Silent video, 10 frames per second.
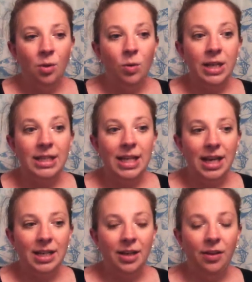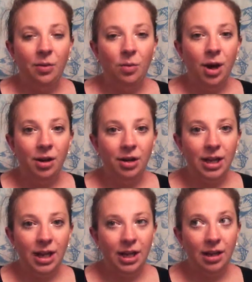we sent the water
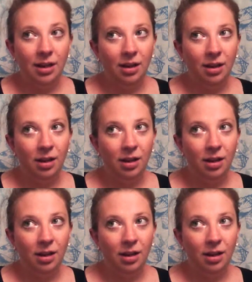in